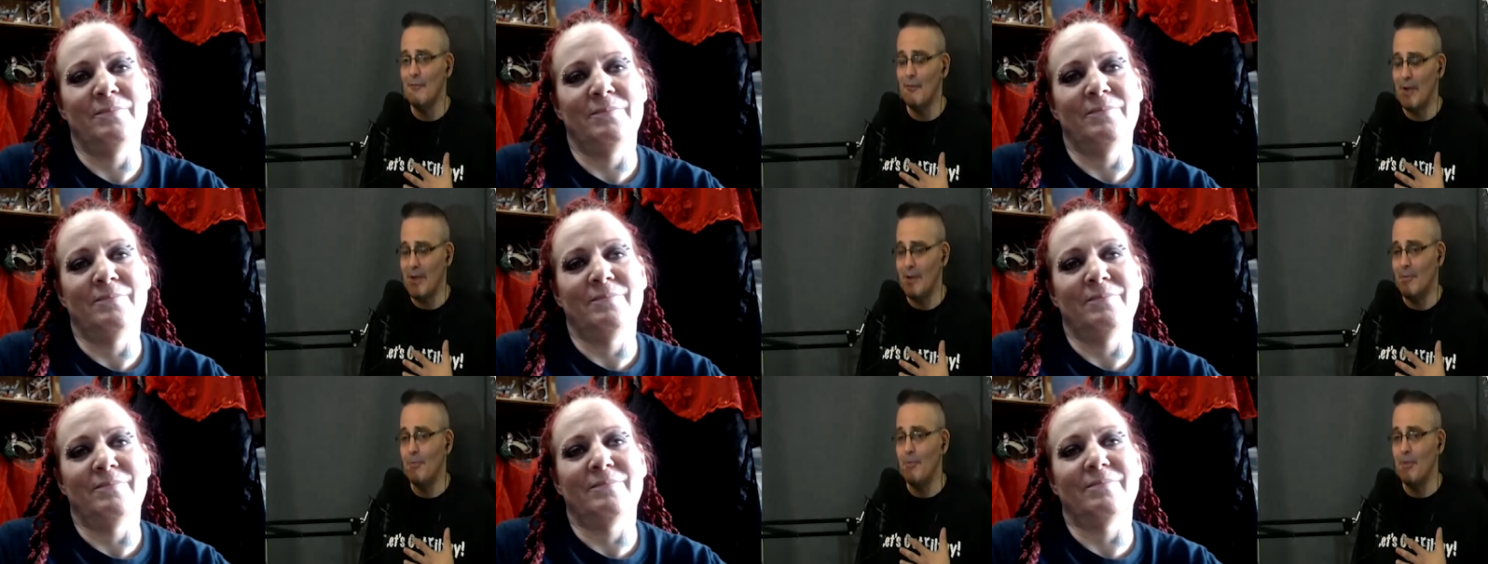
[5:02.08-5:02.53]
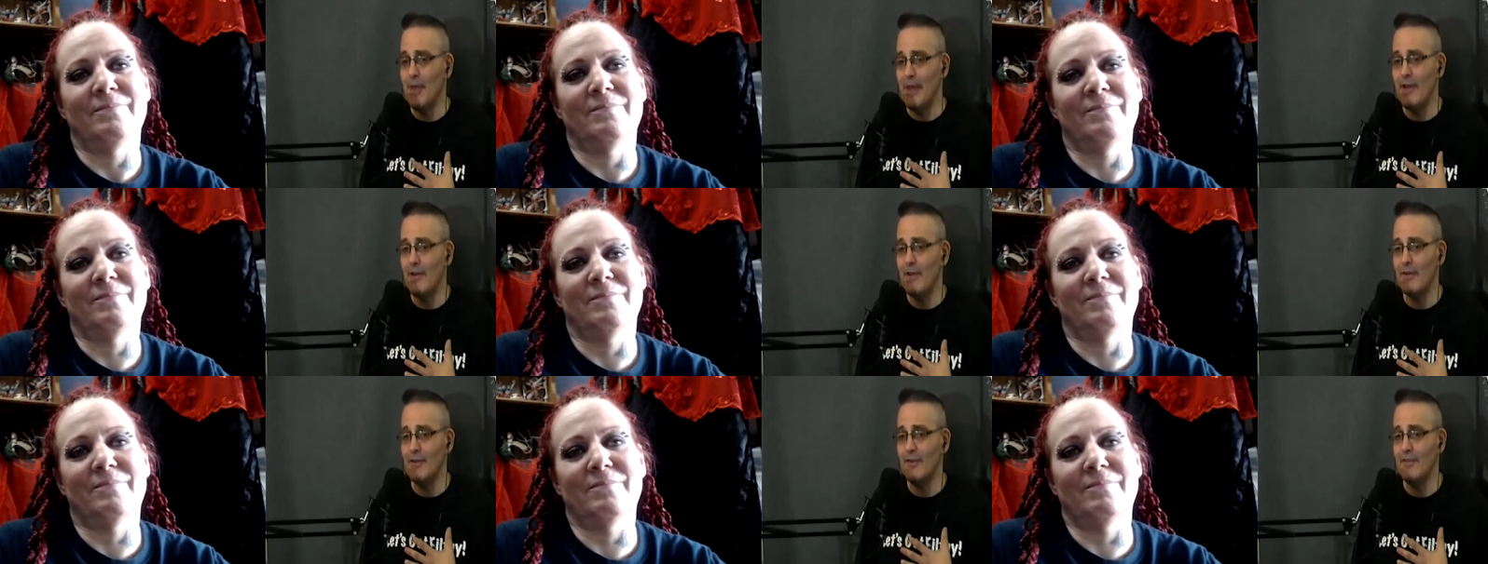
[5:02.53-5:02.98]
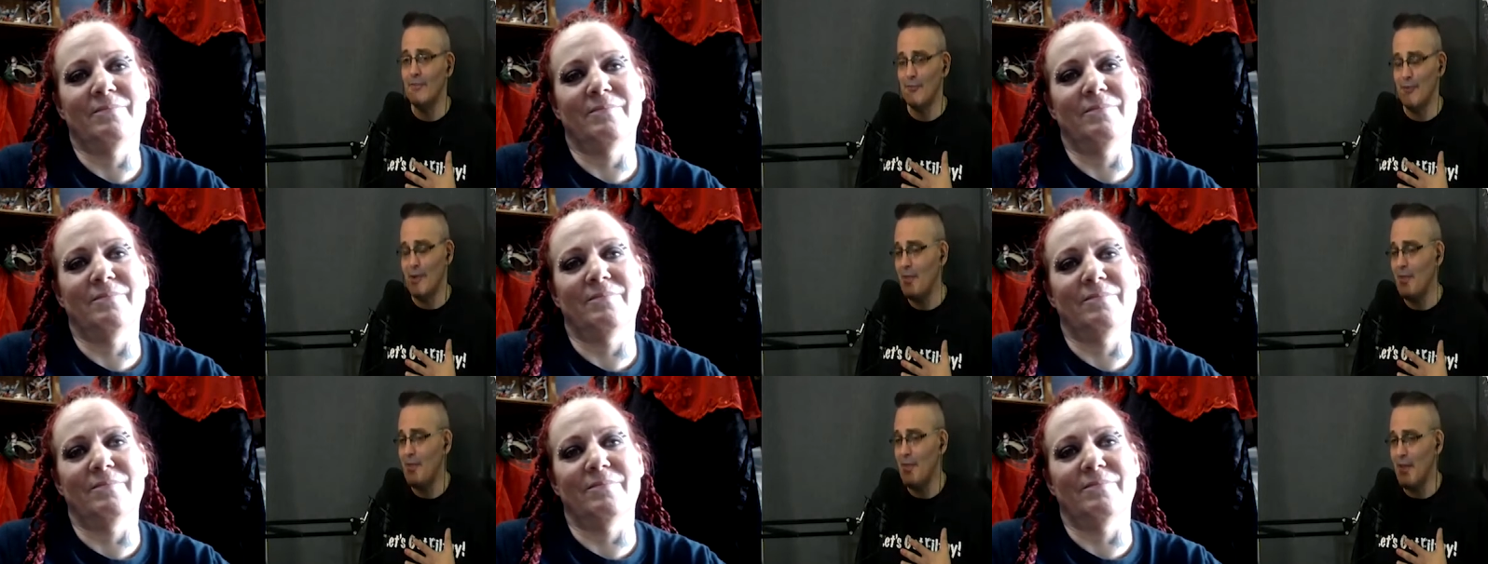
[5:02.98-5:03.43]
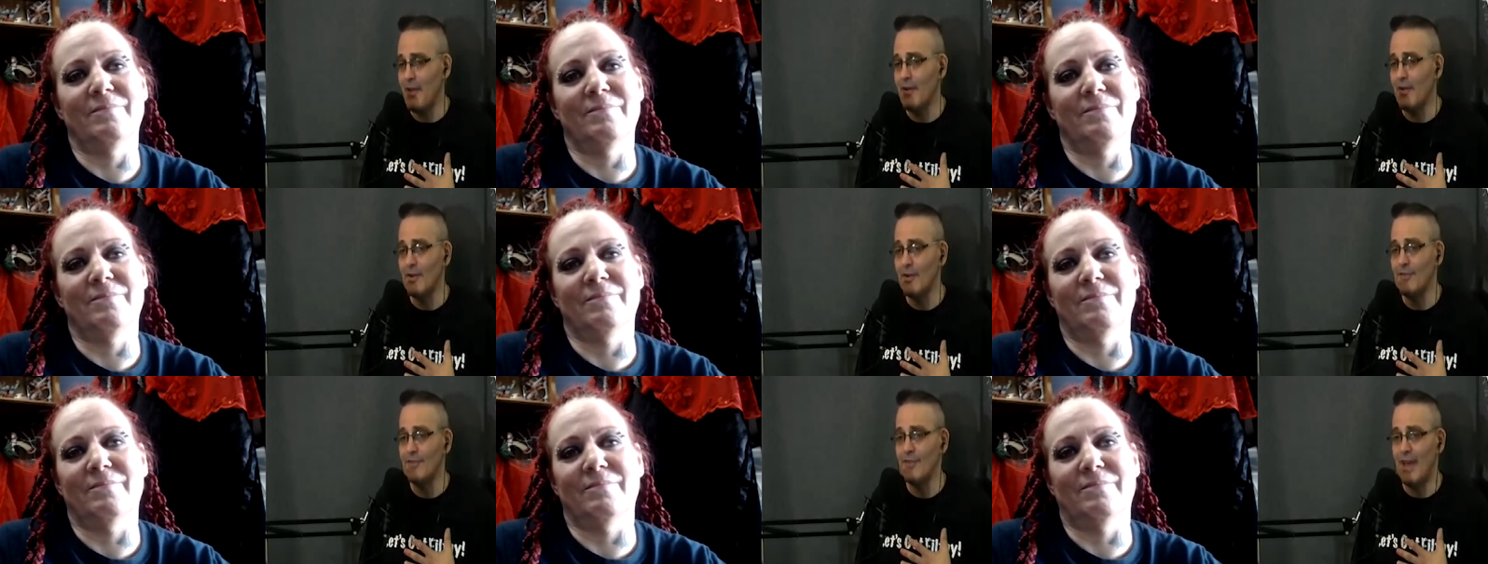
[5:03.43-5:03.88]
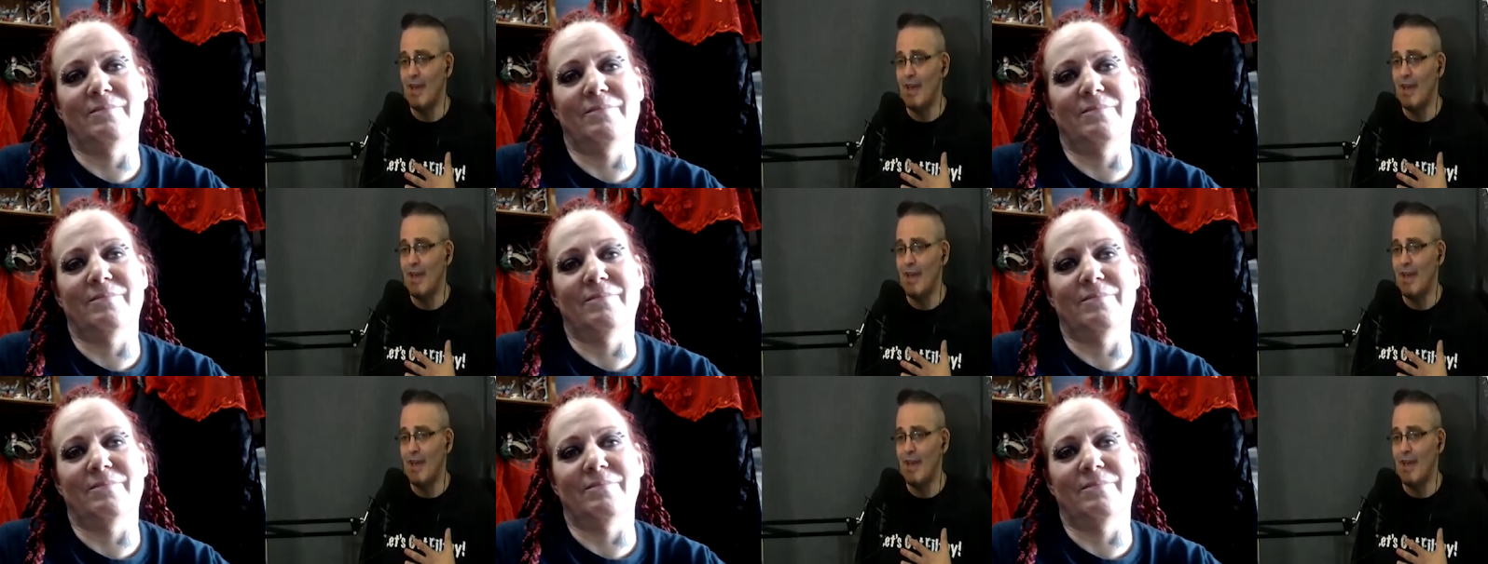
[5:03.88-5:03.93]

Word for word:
Speaker 1: freedom thinkers, free thinkers,